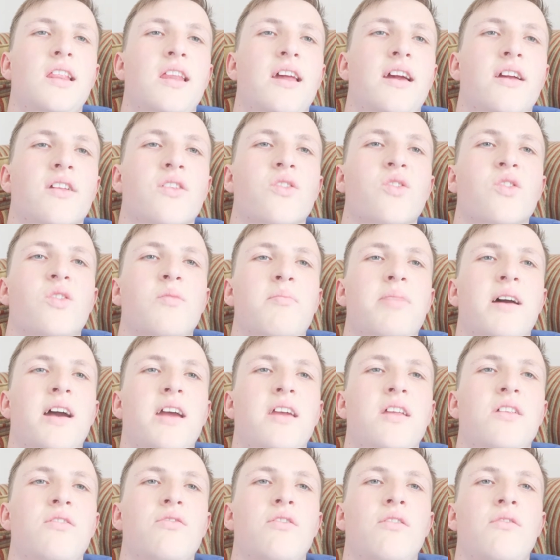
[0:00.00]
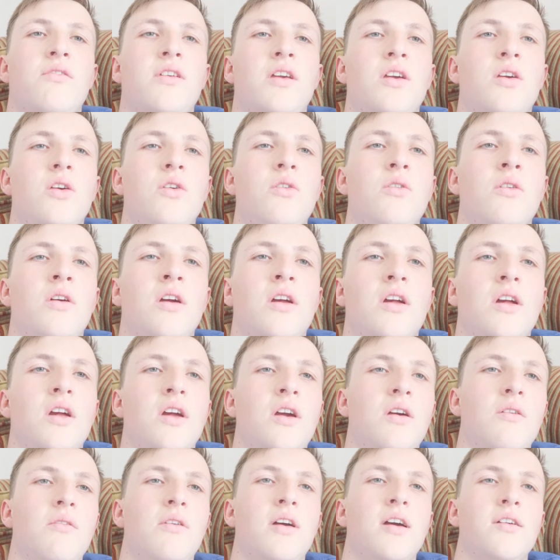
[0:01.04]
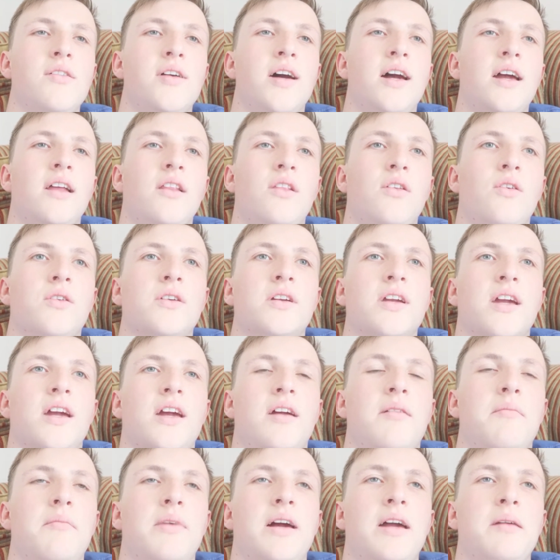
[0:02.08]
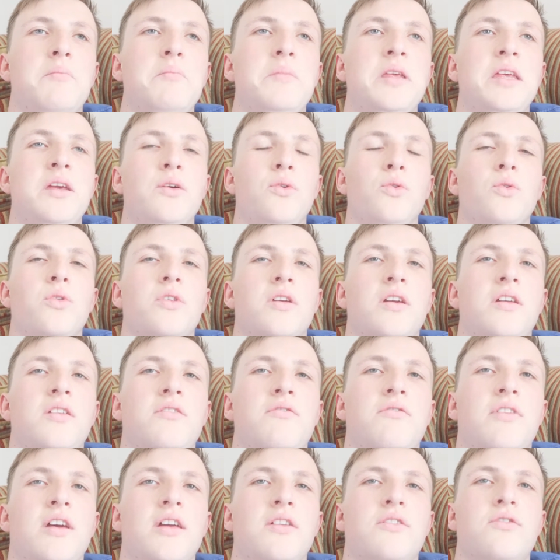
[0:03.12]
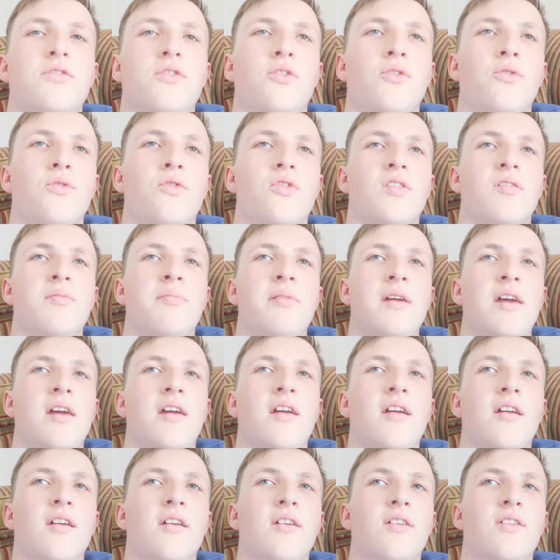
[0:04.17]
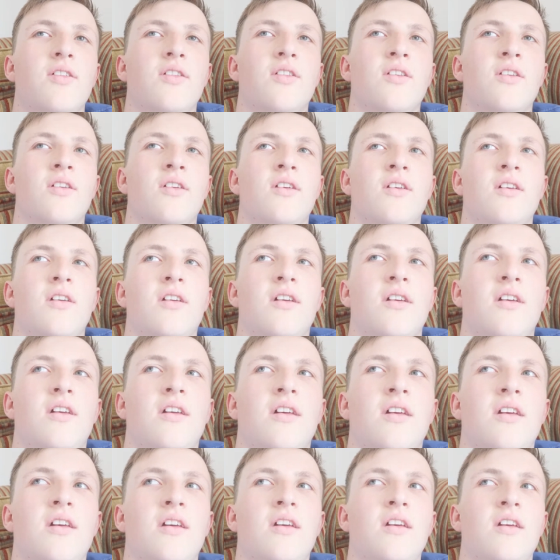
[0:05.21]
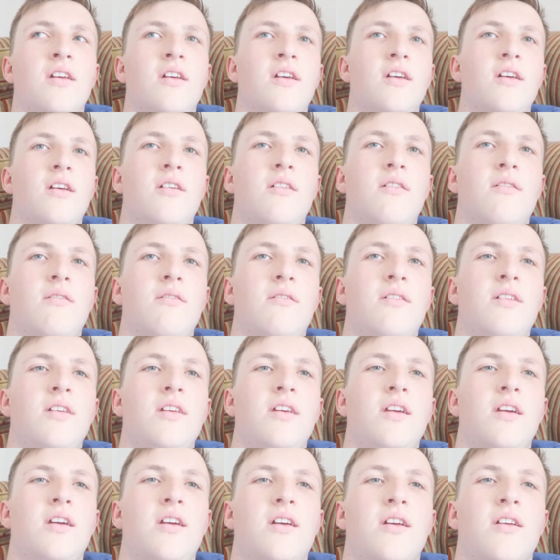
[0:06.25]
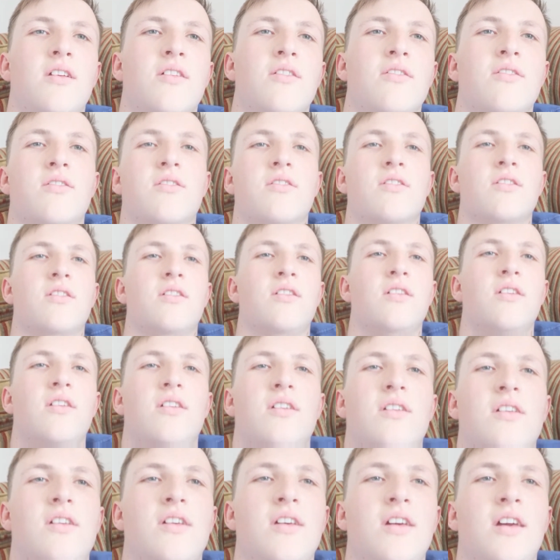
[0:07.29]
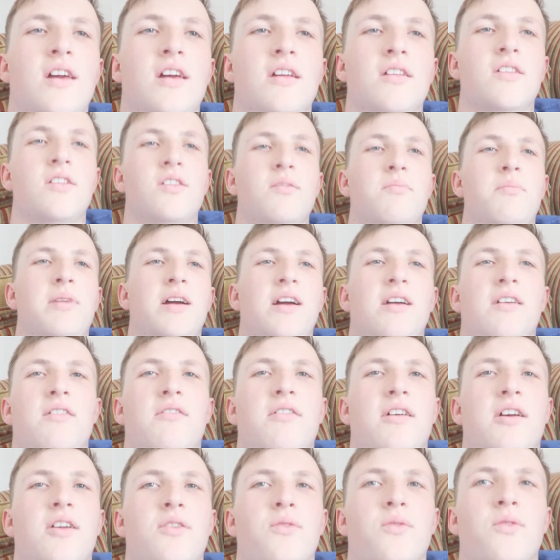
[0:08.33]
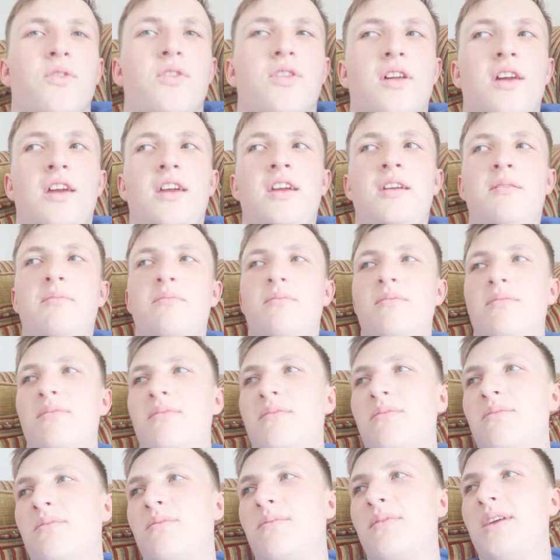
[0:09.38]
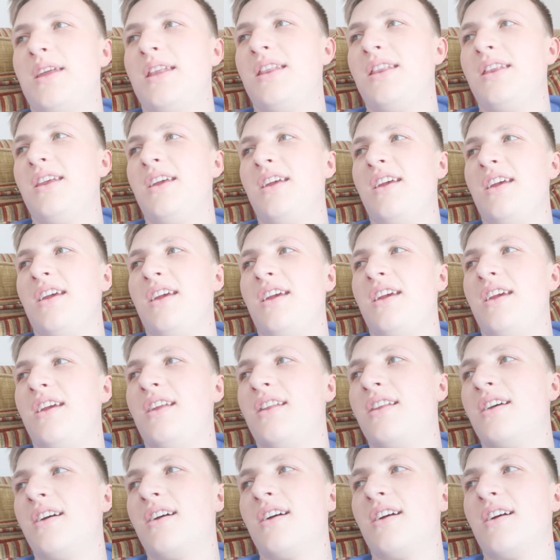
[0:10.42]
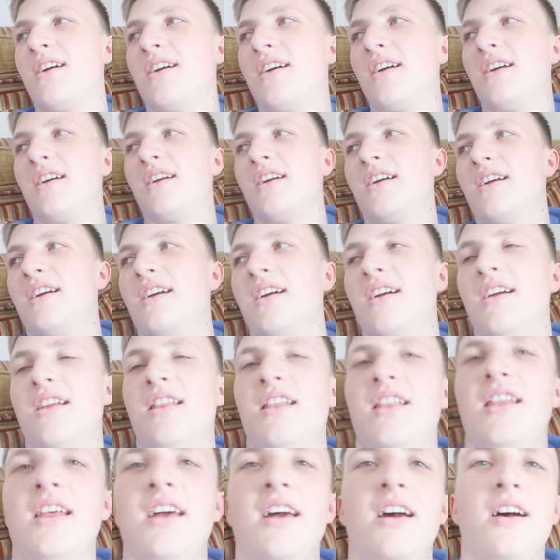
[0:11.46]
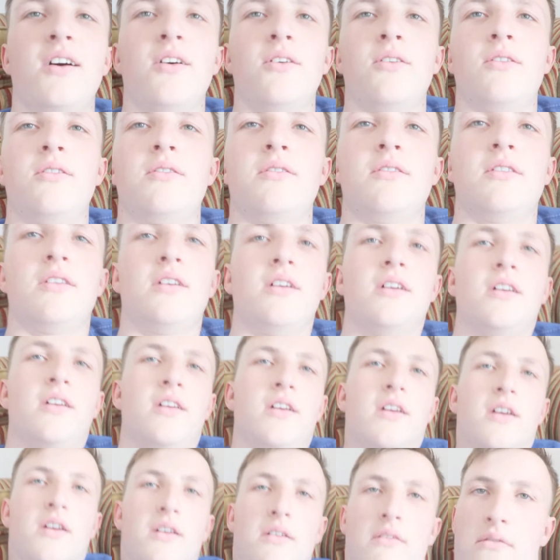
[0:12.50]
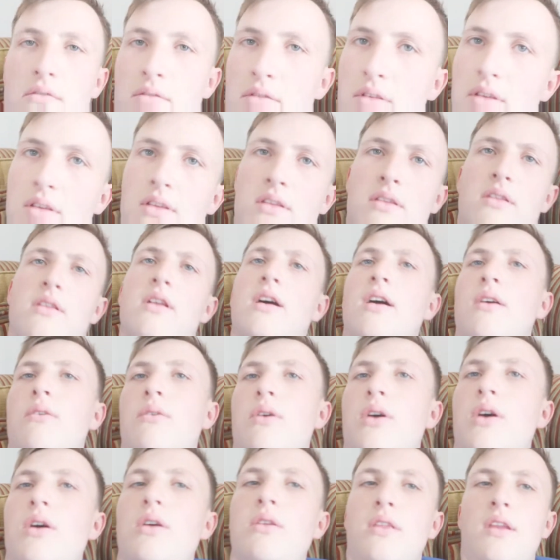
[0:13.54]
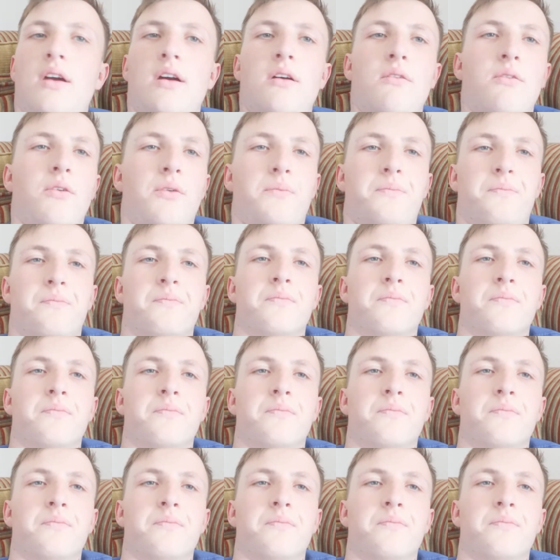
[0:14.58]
last bite review, where I look at my meals in retrospect. Yes, as the background would say, mm-hmm, indeed. Now, there